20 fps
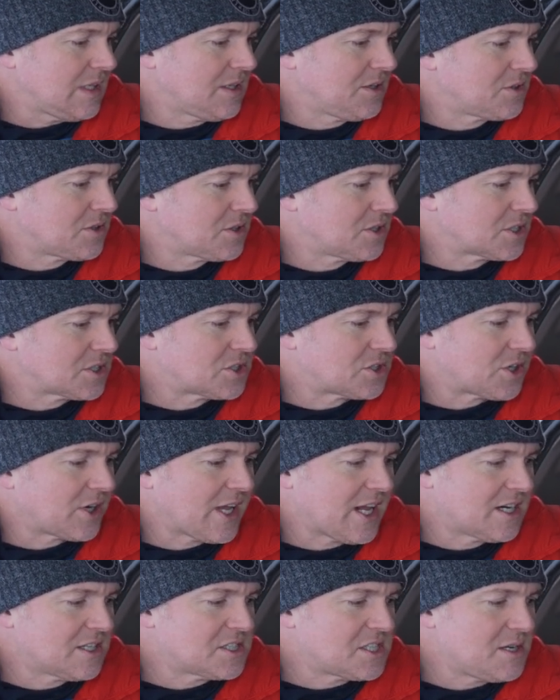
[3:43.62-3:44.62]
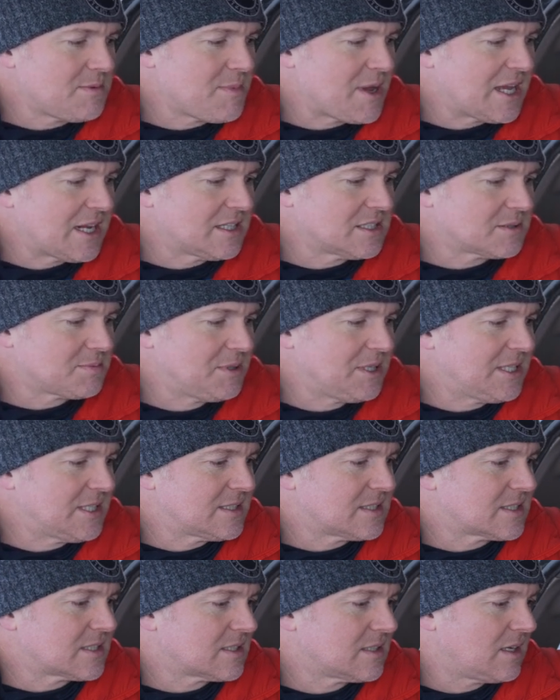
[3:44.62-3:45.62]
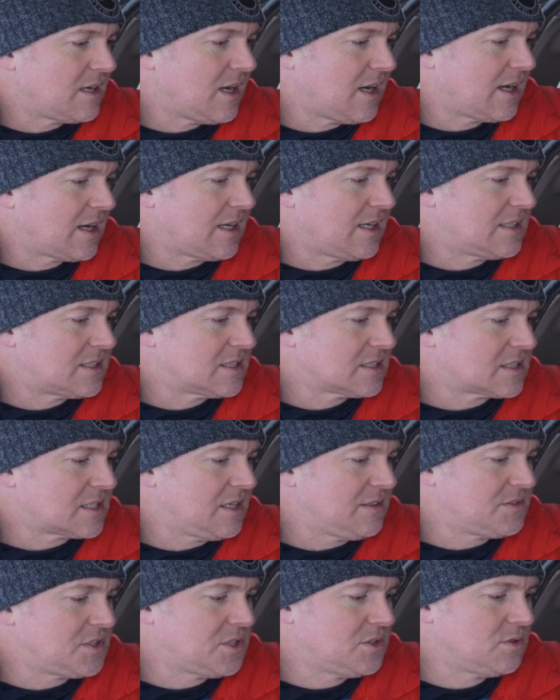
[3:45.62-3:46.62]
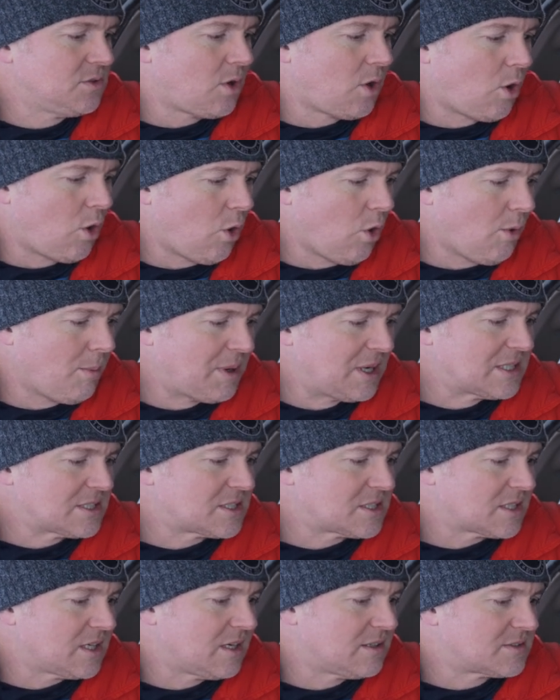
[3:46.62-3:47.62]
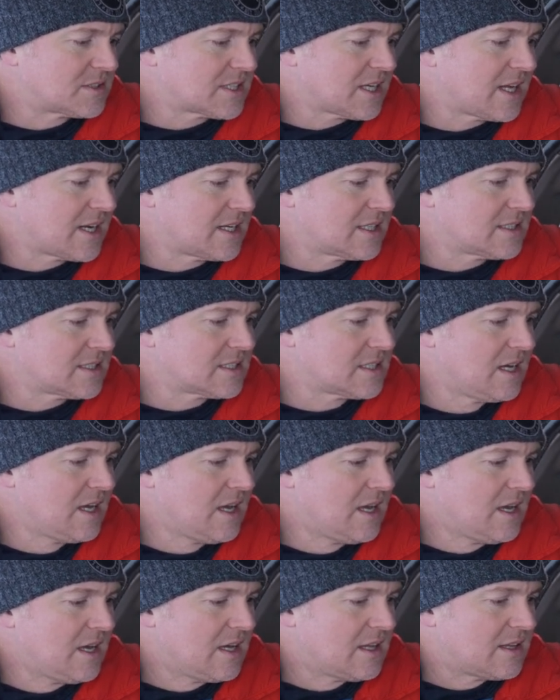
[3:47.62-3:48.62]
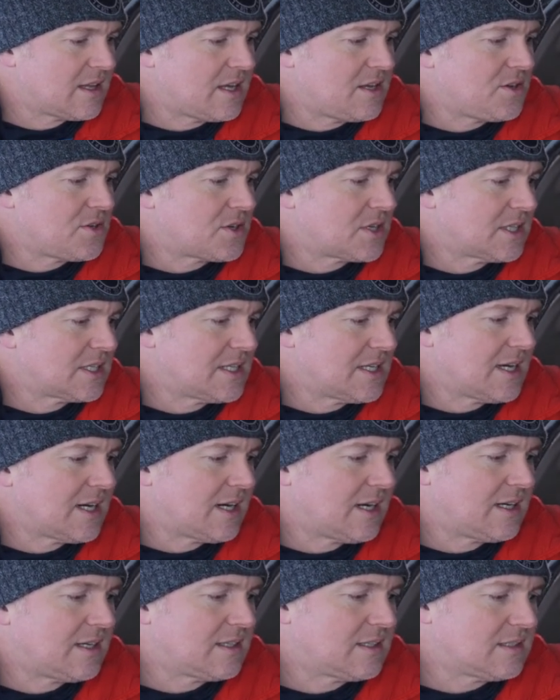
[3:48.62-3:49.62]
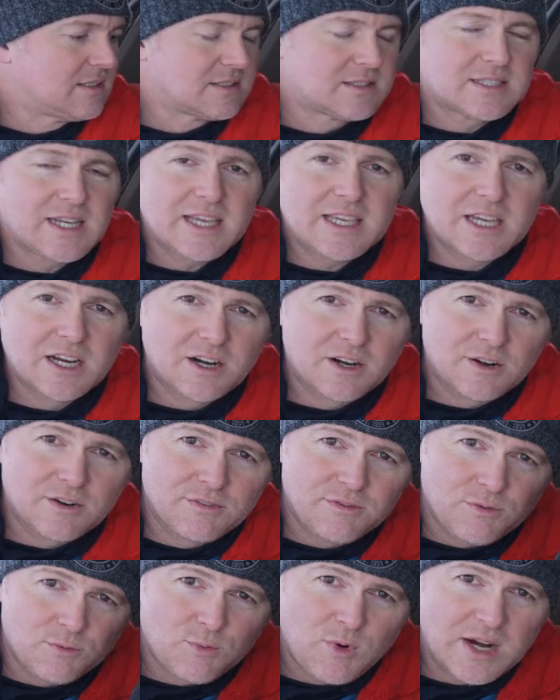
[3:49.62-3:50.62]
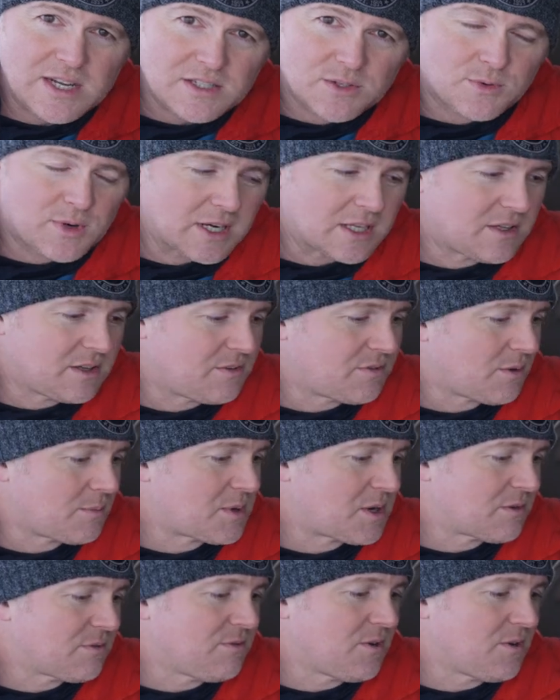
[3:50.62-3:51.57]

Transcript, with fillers: You can look at your energy management. I, it just gives you a whole bunch of settings that you can uh, take care of right directly from your